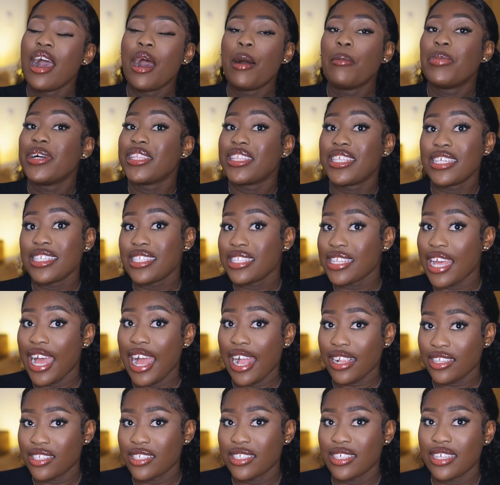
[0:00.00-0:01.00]
But this
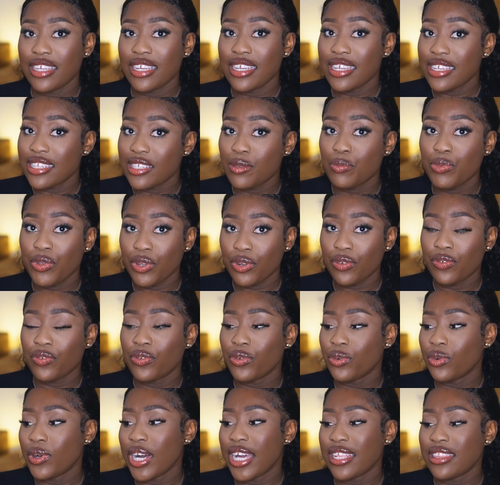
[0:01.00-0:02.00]
actually is
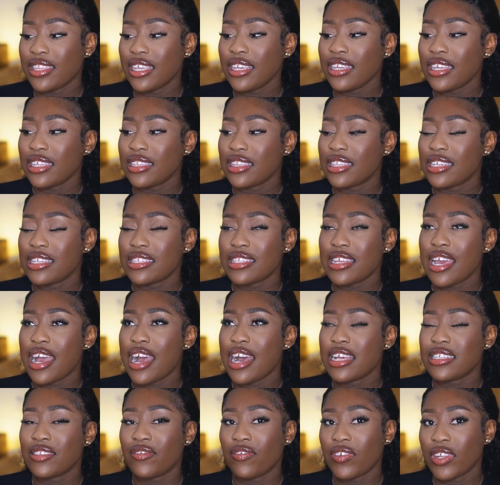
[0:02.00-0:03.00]
beautiful. I think this
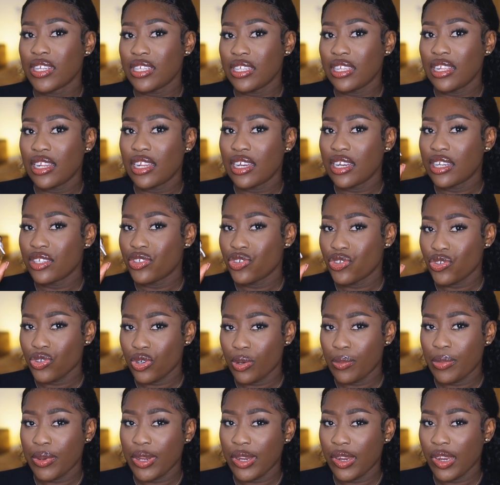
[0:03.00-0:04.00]
has vanilla,
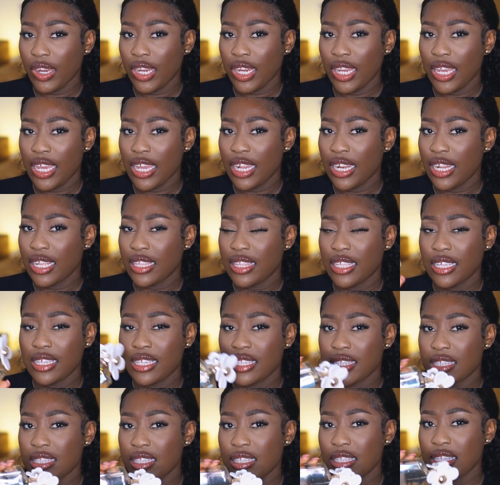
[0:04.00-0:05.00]
strawberry, and I think
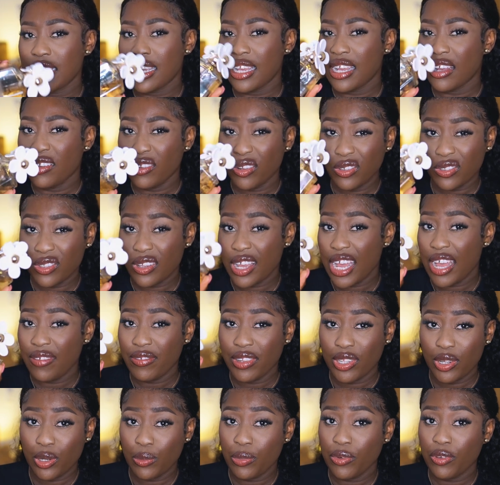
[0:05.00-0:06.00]
they also have
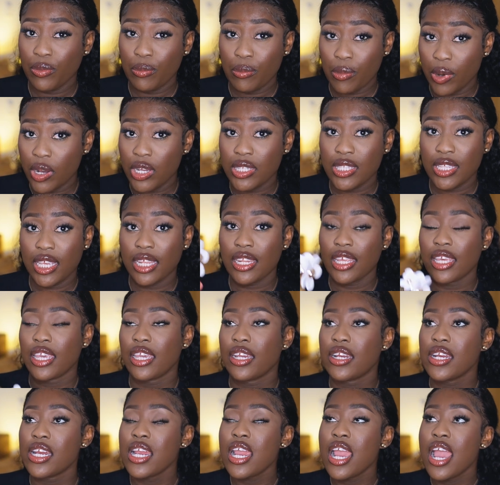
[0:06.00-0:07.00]
a little bit of musk in
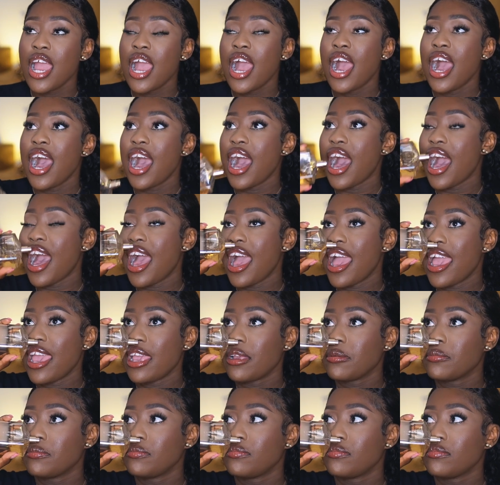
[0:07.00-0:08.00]
here.
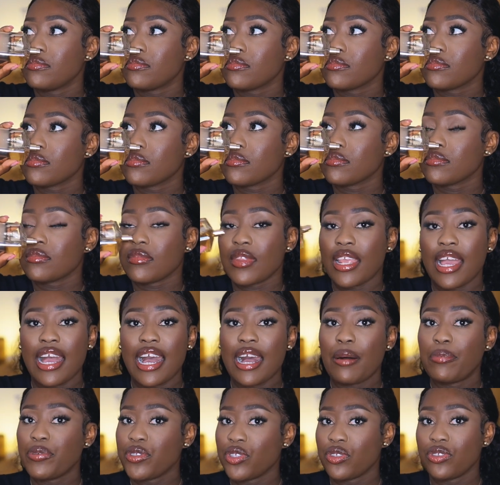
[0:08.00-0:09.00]
I
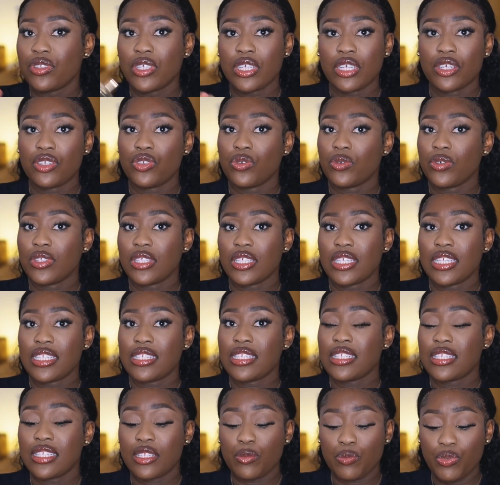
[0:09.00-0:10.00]
absolutely adore this.
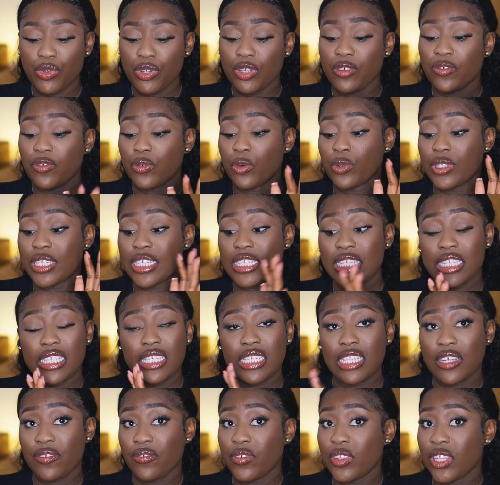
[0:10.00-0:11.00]
This is beautiful. This is
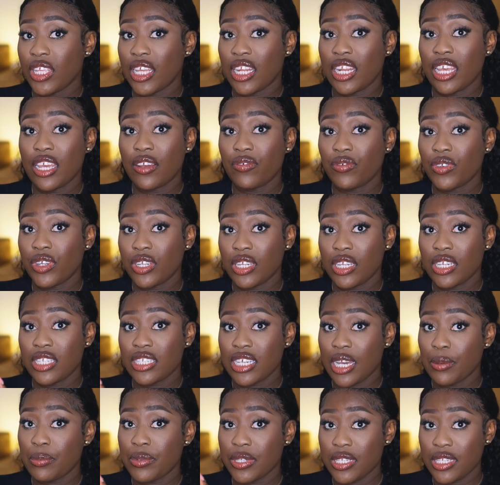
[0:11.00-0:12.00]
definitely an everyday
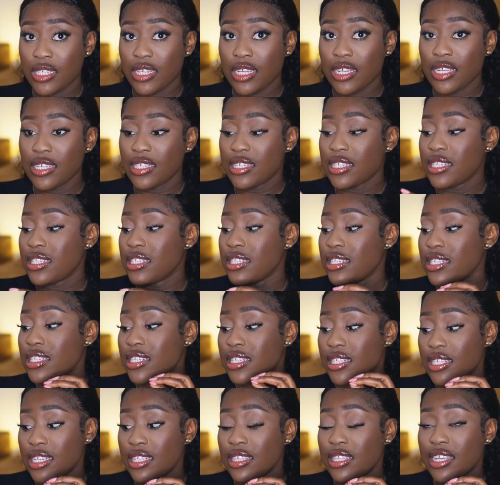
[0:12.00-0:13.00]
type of scent. This is a
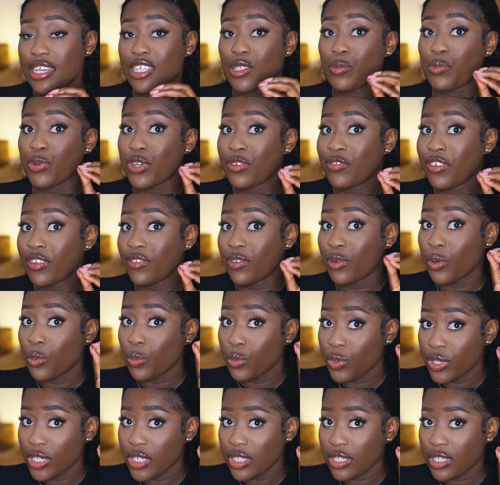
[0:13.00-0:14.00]
scent that is perfect for
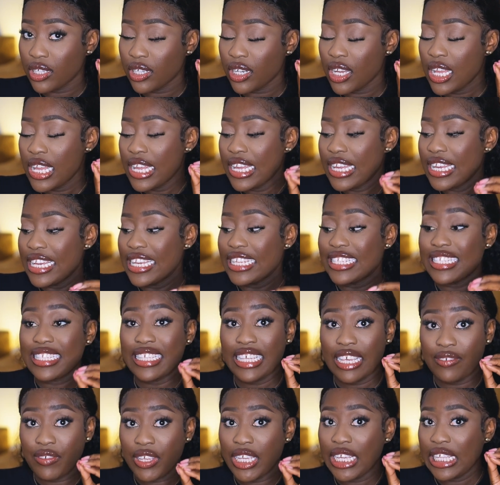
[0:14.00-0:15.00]
work. It's
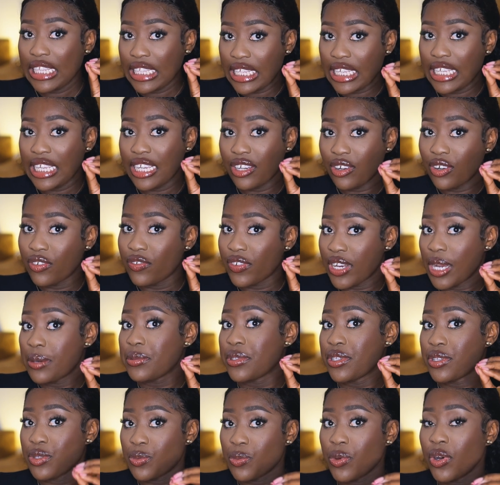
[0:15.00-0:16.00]
giving clean girl
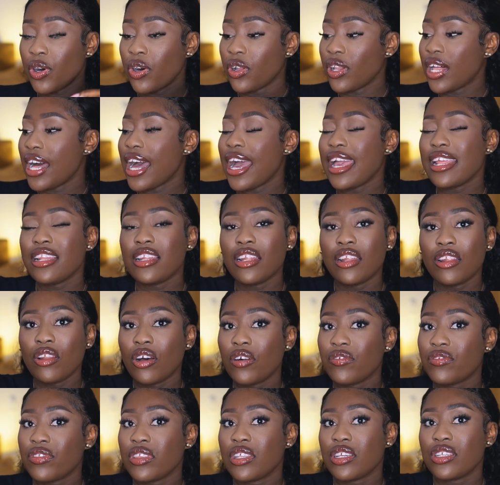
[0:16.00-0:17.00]
vibes as well. I
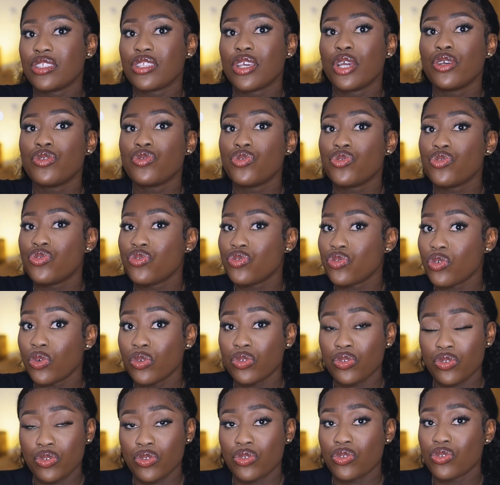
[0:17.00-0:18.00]
love this so,
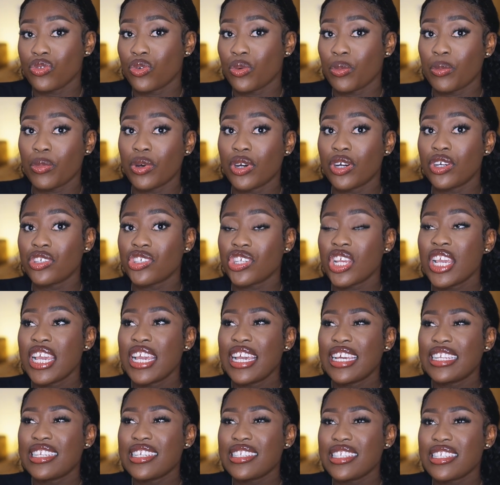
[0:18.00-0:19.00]
so, so much.
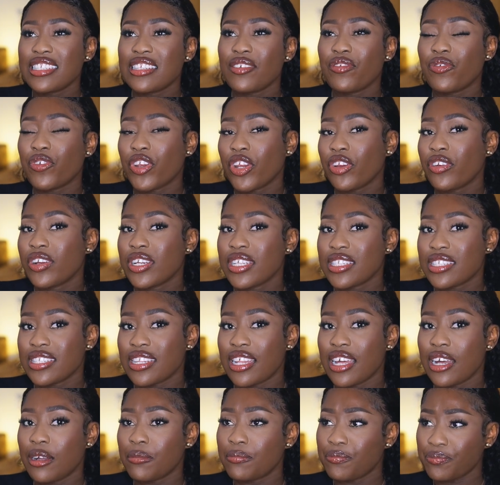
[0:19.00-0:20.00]
This is a fragrance
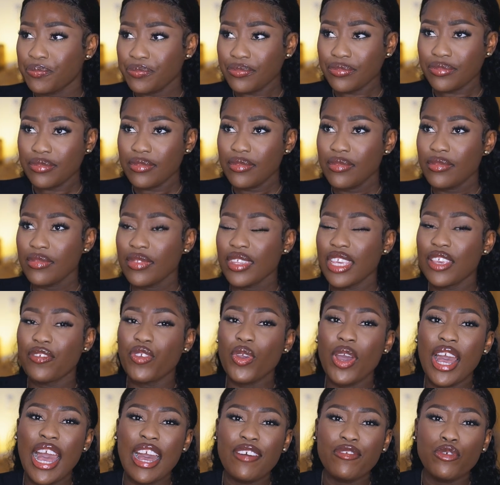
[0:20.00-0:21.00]
that if
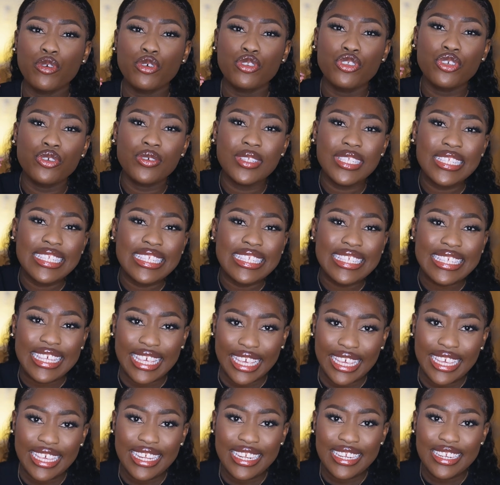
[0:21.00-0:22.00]
you have on your
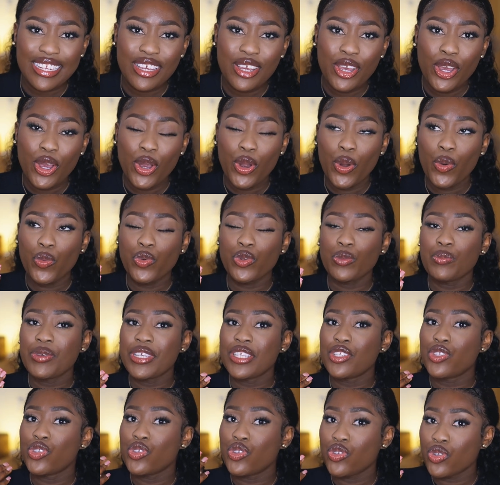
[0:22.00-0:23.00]
skin, would
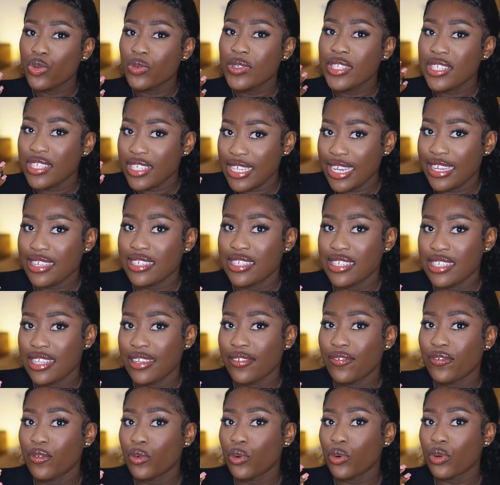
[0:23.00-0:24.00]
be so
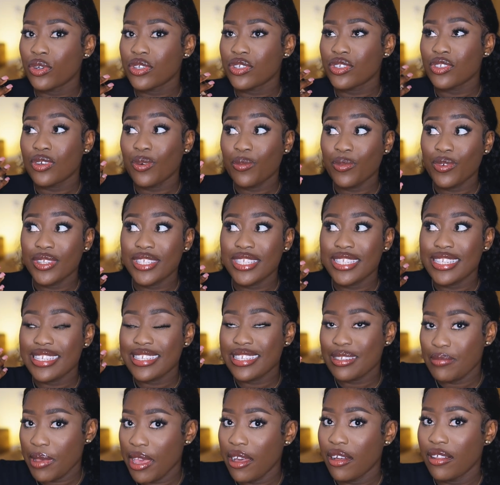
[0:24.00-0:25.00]
sexy for someone to
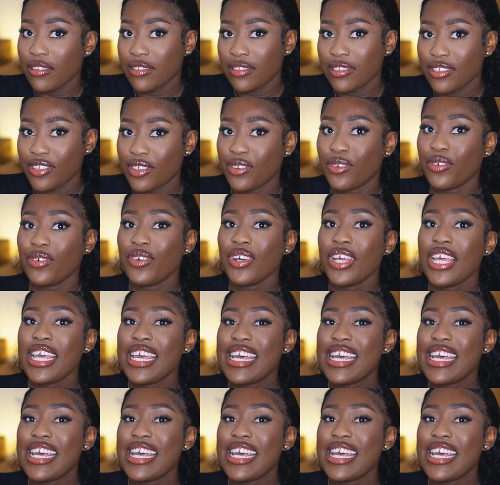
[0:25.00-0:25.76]
smell, you know?